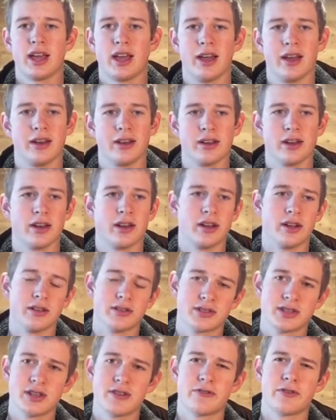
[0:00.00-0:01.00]

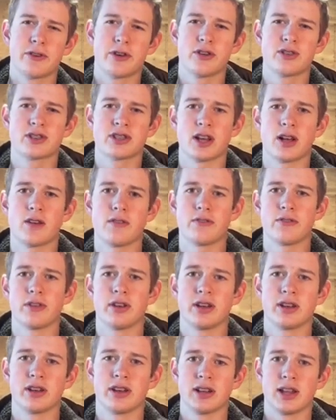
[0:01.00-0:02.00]
and see for yourself
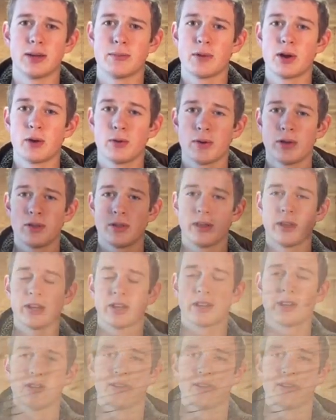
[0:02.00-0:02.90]
and let me know what you think. So to